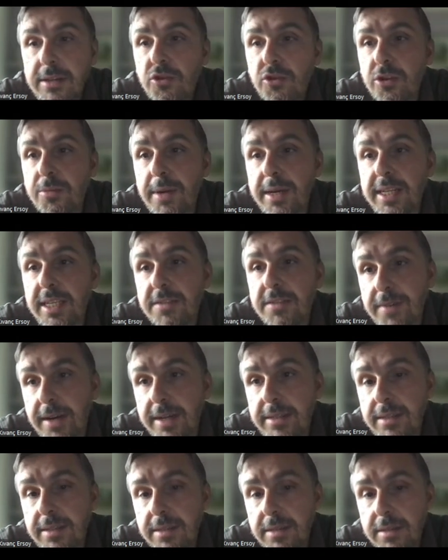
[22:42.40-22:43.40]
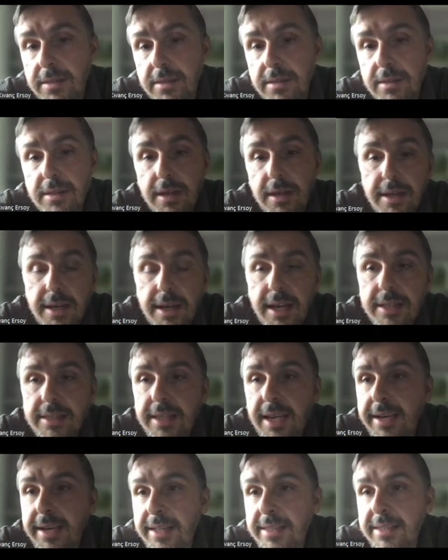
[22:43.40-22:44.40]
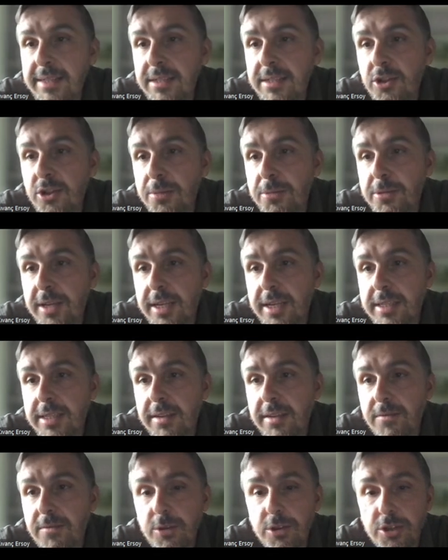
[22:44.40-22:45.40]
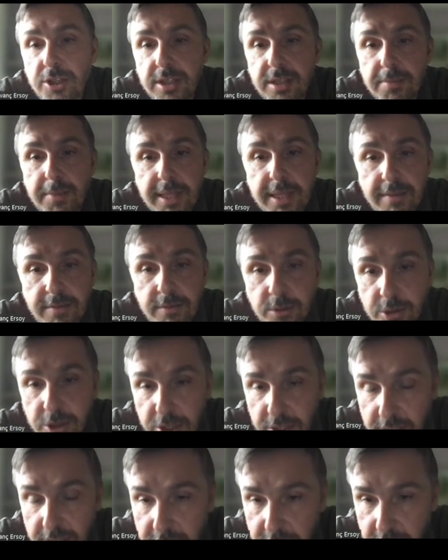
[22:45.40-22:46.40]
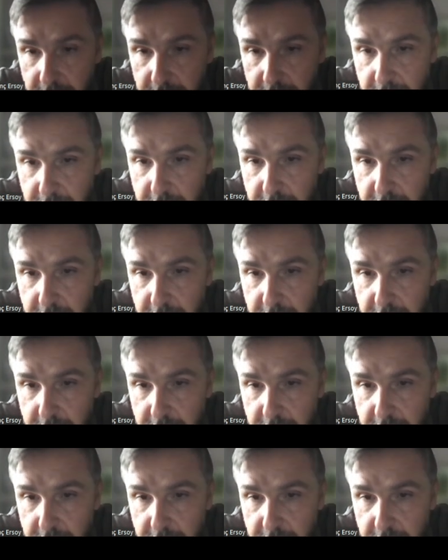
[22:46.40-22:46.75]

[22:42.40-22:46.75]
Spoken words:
Q minus 1. And dihedral groups has involutions, many involutions.